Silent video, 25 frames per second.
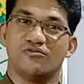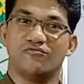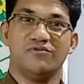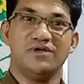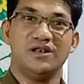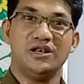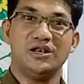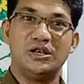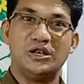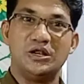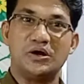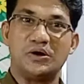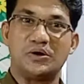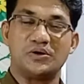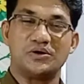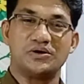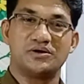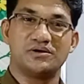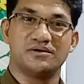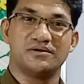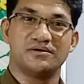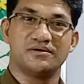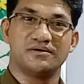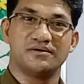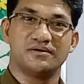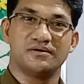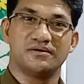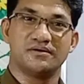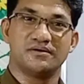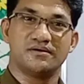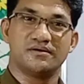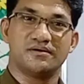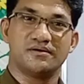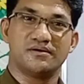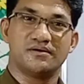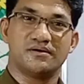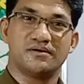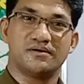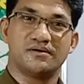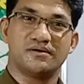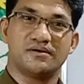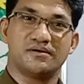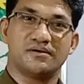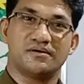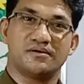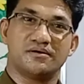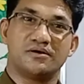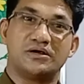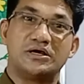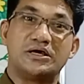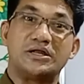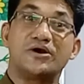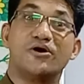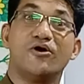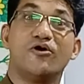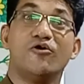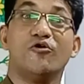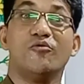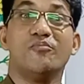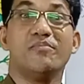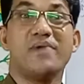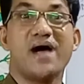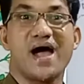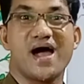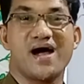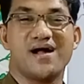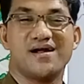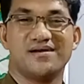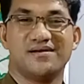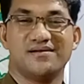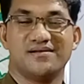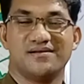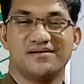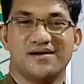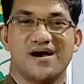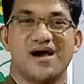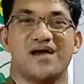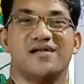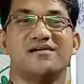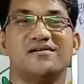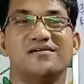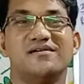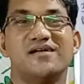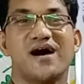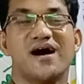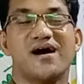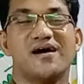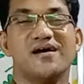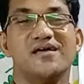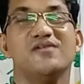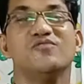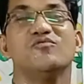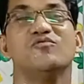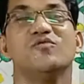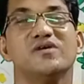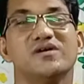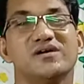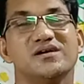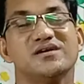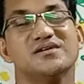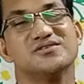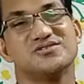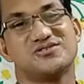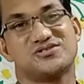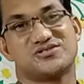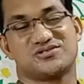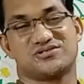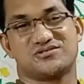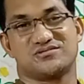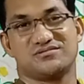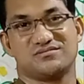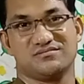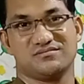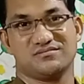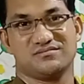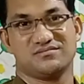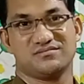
will not grow bad and die worse.